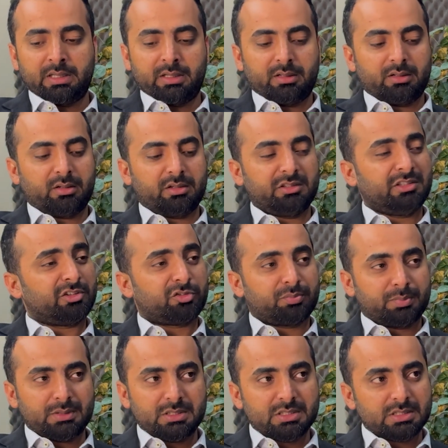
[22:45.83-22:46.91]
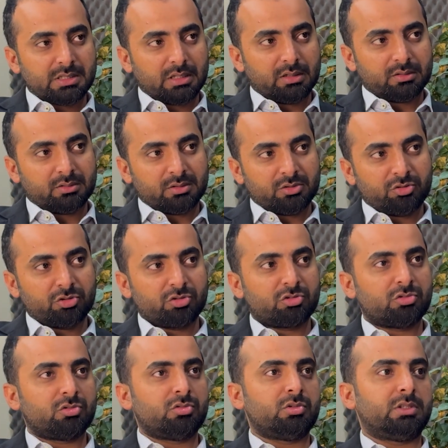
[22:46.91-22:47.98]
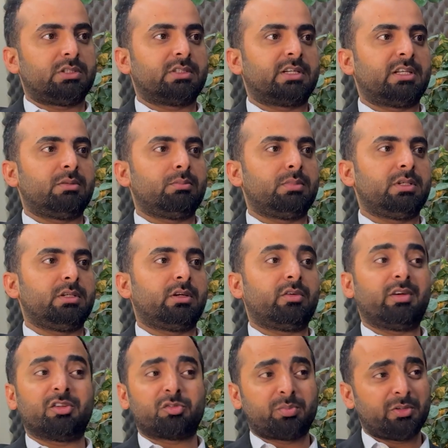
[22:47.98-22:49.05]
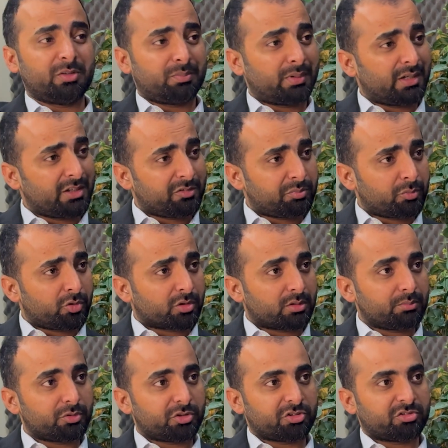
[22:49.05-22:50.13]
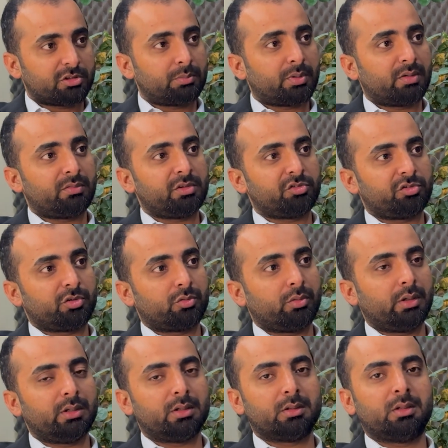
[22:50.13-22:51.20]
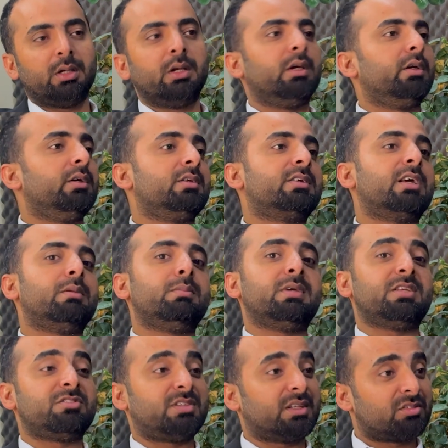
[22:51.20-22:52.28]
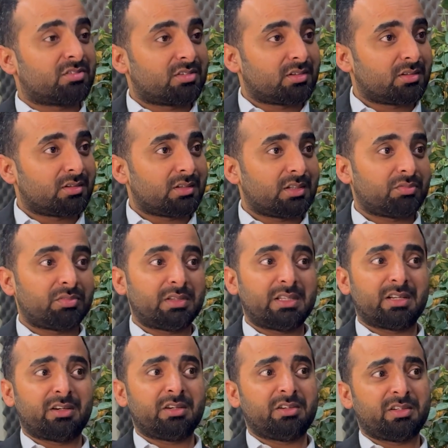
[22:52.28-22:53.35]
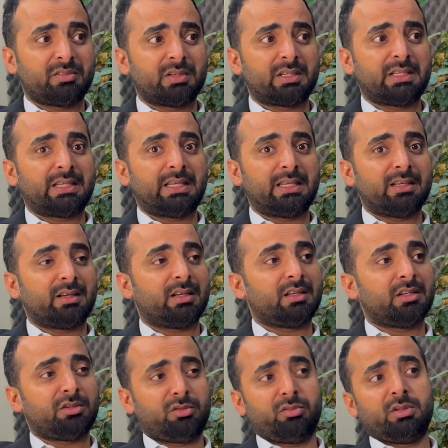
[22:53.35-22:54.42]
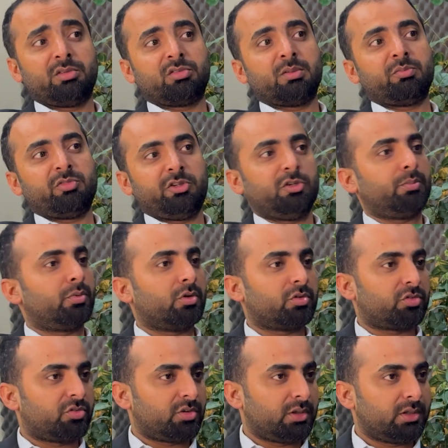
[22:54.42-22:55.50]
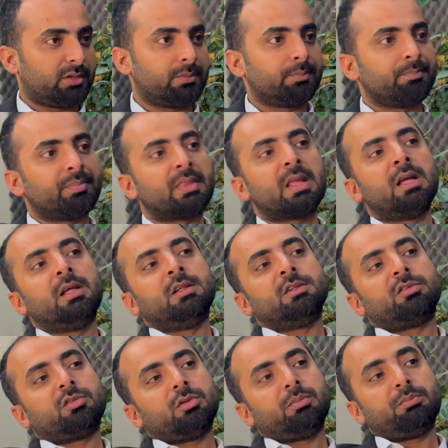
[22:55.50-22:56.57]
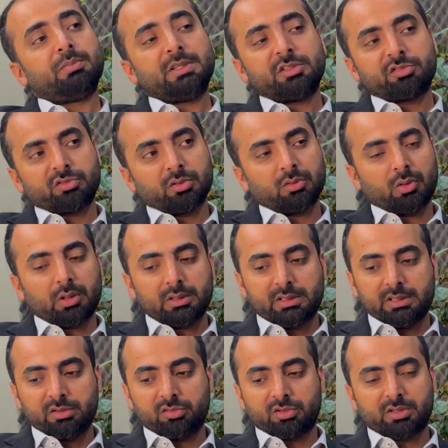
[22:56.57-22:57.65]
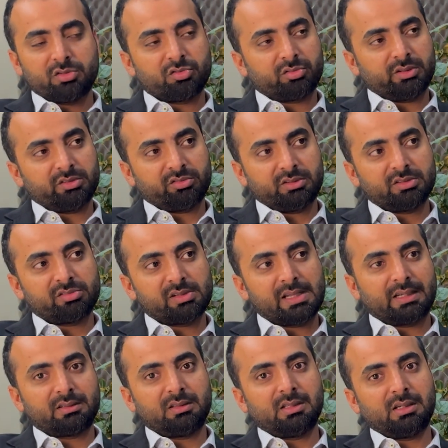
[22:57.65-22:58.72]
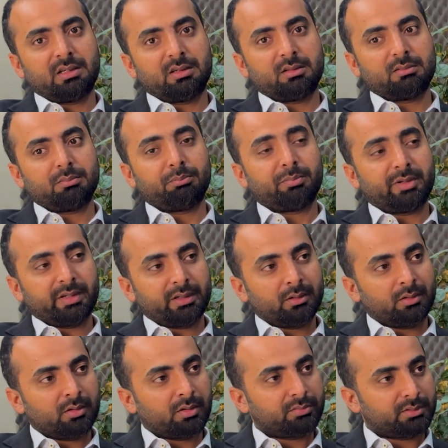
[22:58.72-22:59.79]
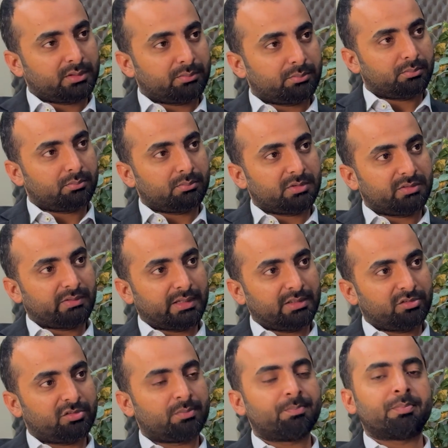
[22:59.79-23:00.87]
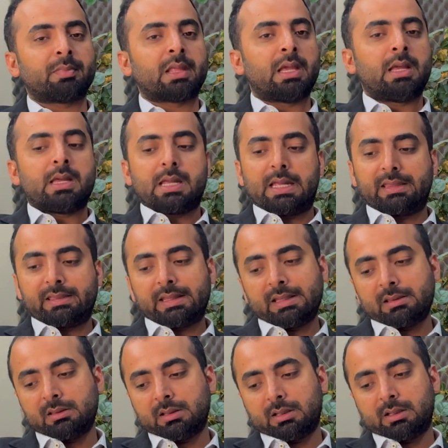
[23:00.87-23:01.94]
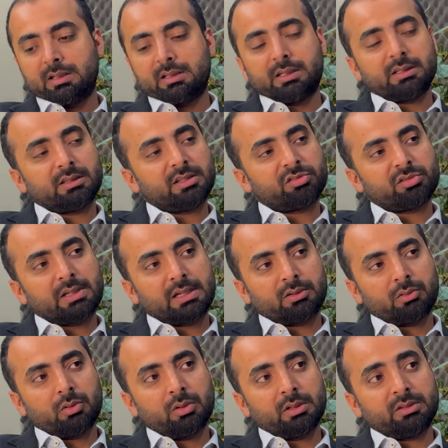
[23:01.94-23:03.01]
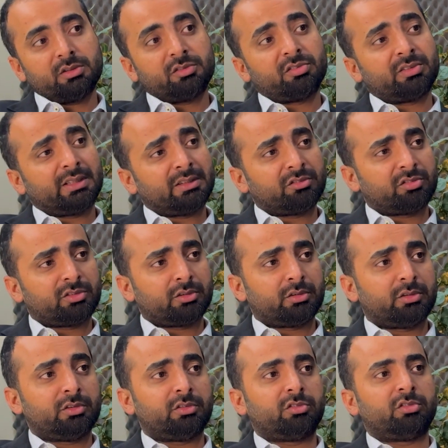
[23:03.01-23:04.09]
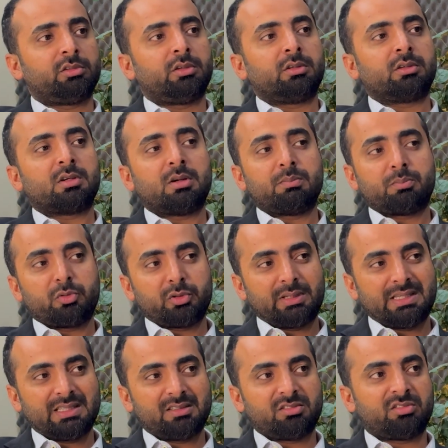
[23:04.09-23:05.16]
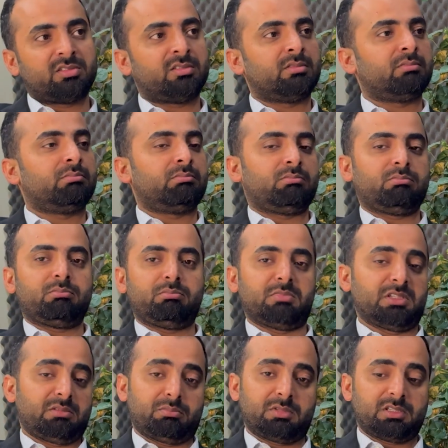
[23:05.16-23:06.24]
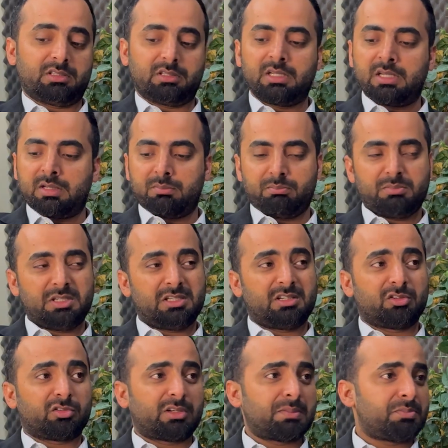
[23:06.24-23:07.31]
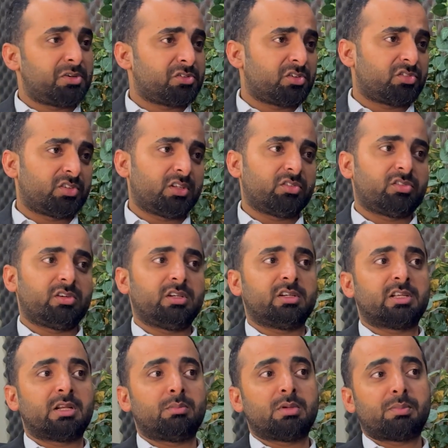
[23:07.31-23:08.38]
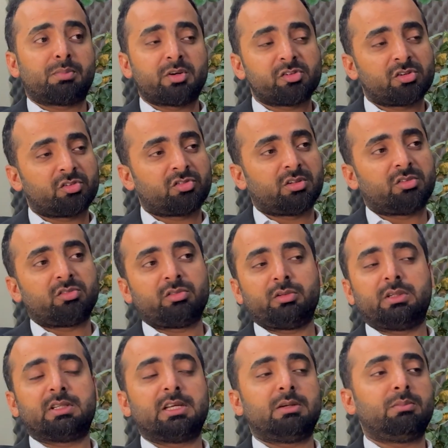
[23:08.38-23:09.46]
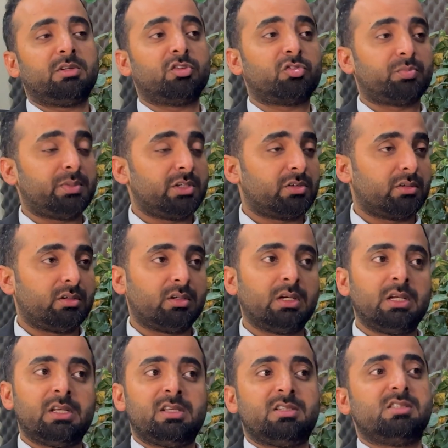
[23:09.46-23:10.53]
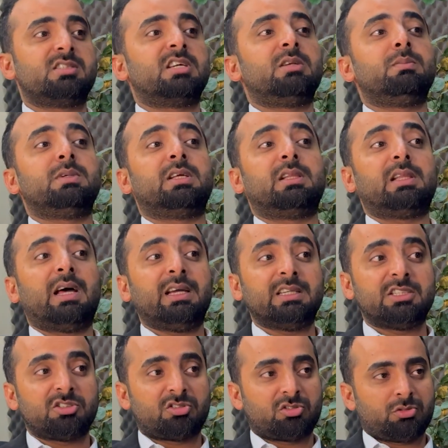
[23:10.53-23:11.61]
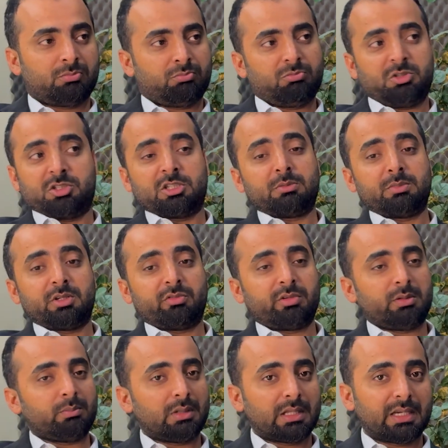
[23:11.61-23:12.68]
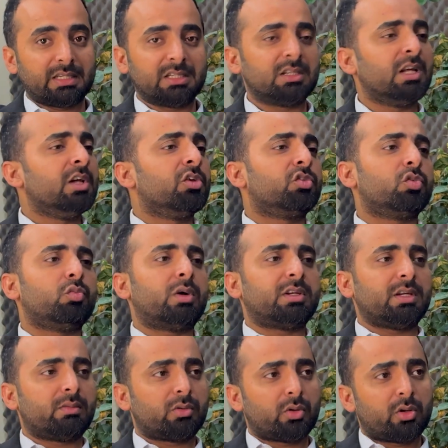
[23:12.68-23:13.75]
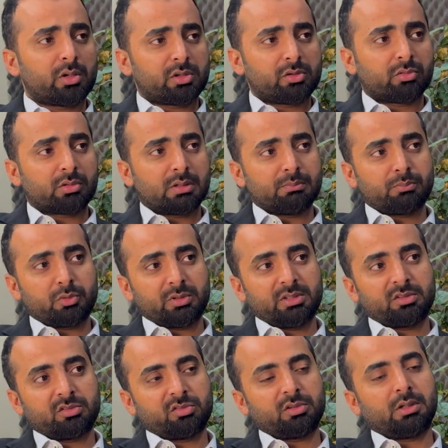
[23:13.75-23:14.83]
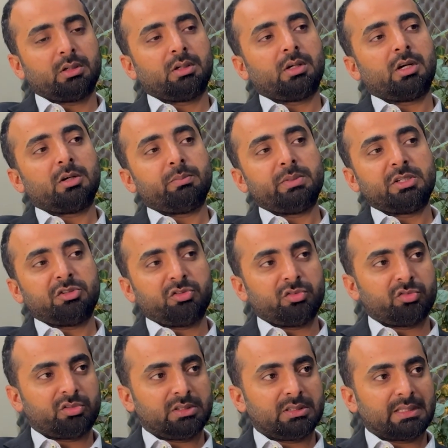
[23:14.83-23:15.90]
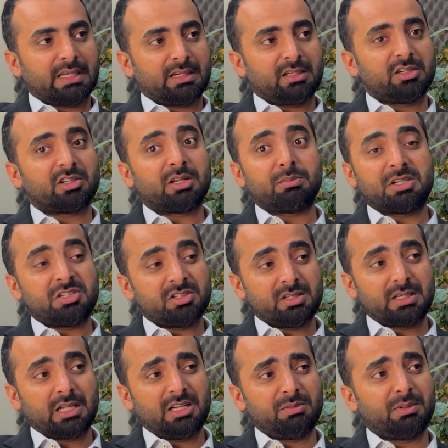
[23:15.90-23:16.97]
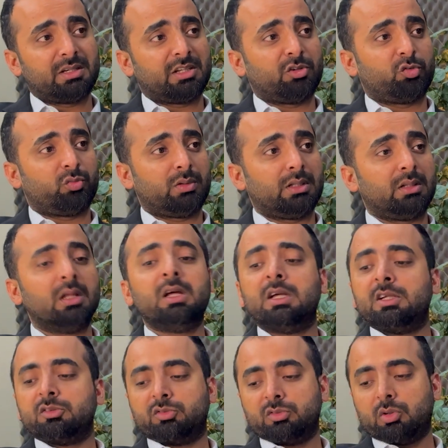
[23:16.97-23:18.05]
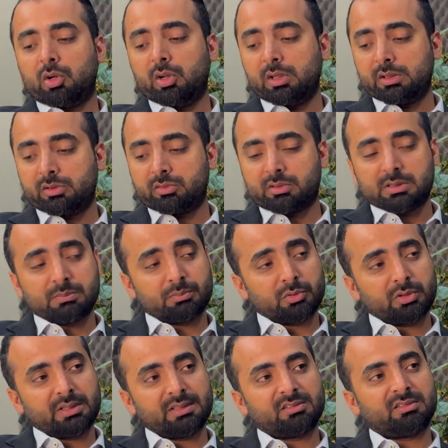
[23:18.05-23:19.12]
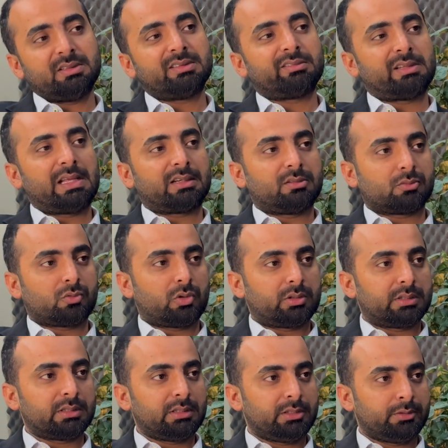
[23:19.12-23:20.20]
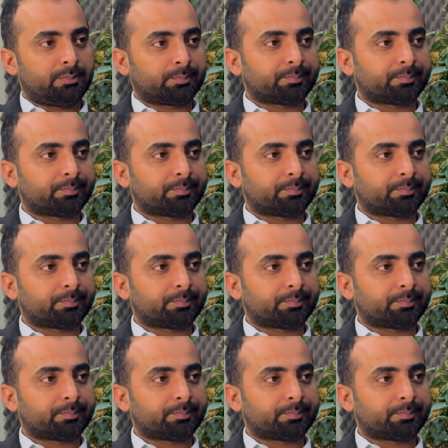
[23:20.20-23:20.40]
ESP32, it can be a Raspberry Pi if more computational power is required, it can be a Jetson if they are integrating AI and doing some video processing. So based on all these constraints, they select the brain of the device, and then they select all other sensors, components, be it a temperature sensor, it can be a pressure sensor, it can be a speaker, it can be a light, it can be a rim light. So whatever all other components are being used in that, it can be a heating element as well. So all other components they select accordingly.